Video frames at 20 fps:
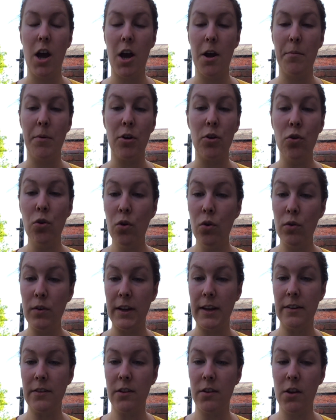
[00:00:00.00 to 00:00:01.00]

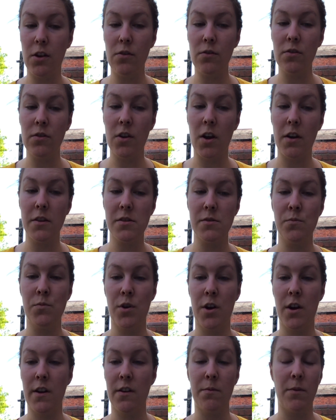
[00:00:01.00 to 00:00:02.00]
according to those certain
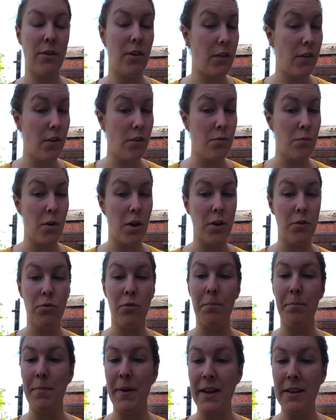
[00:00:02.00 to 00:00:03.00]
words, whether those words were
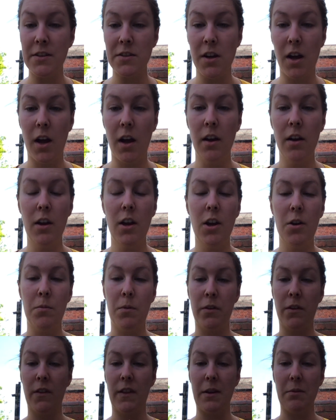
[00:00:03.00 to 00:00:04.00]
bitter,
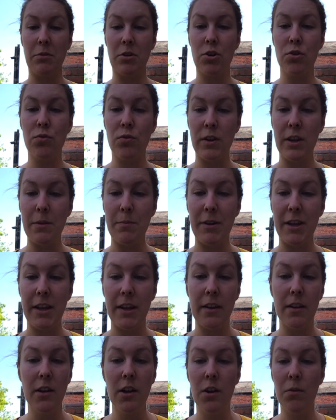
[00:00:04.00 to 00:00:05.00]
whether they were
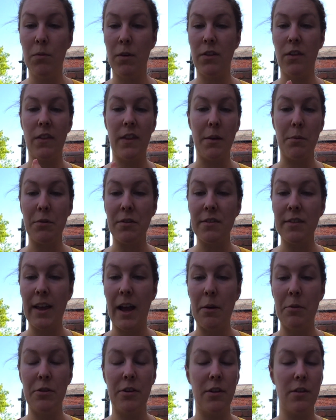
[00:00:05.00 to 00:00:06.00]
creamy, whether they were
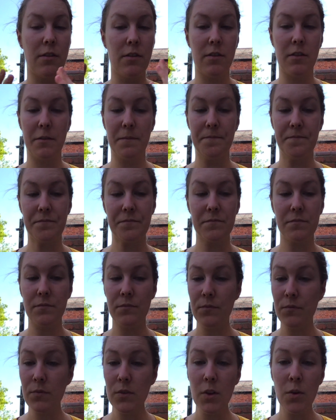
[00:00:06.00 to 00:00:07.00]
sourness,
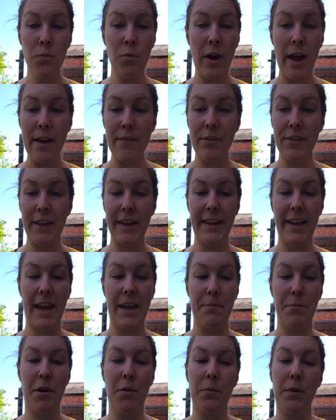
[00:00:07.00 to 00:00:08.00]
whatever they
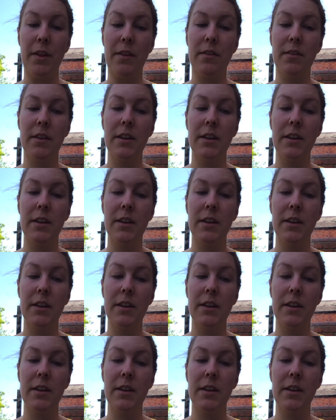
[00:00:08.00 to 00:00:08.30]
came up with.